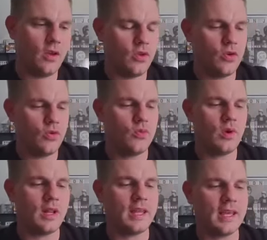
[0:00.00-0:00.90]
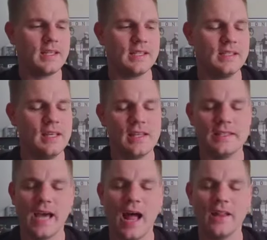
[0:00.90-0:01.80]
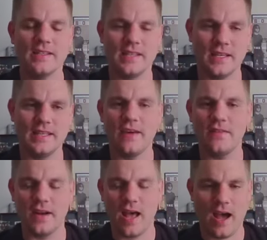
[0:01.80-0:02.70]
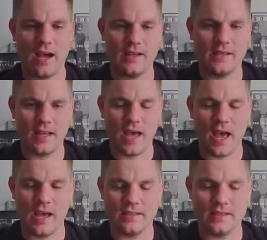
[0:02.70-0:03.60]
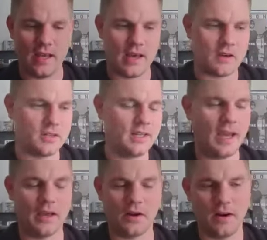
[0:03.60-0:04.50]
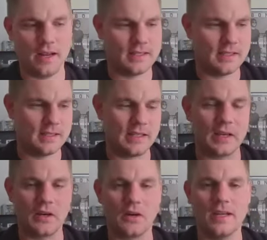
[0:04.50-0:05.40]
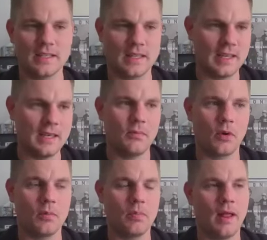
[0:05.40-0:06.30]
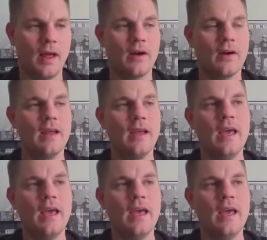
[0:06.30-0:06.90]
you really get to see the talents that David has as an entertainer, as a singer, as a keyboard player.